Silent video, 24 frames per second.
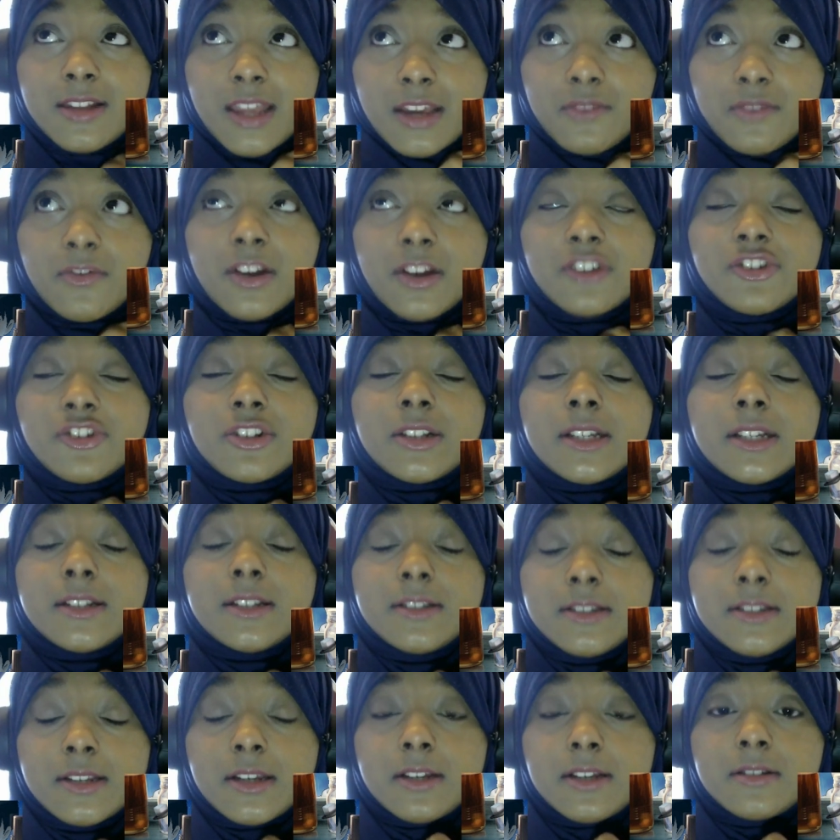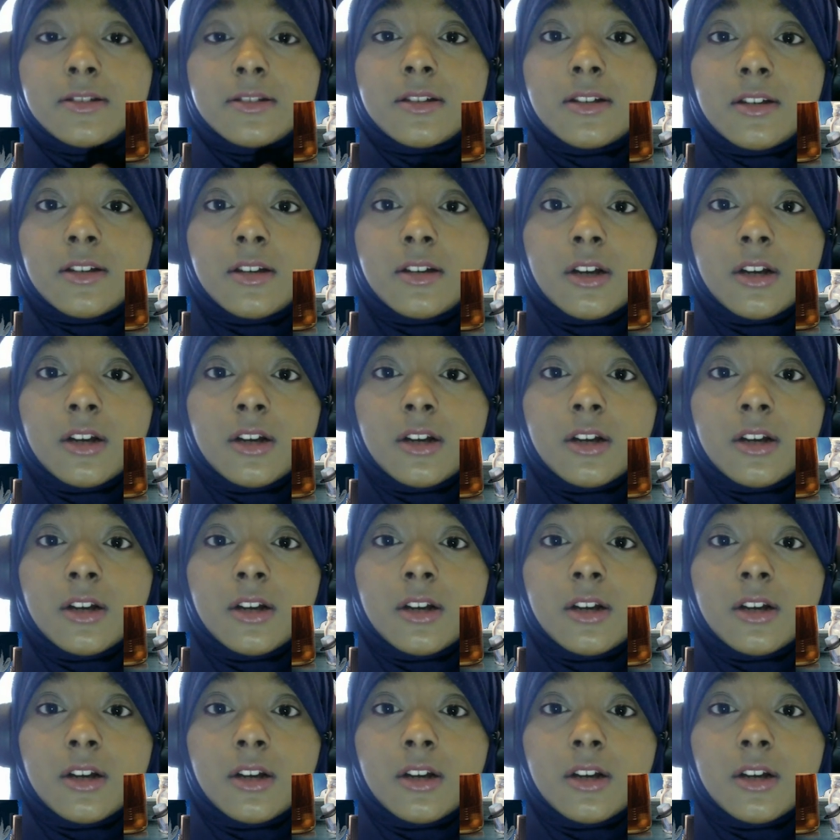eventually did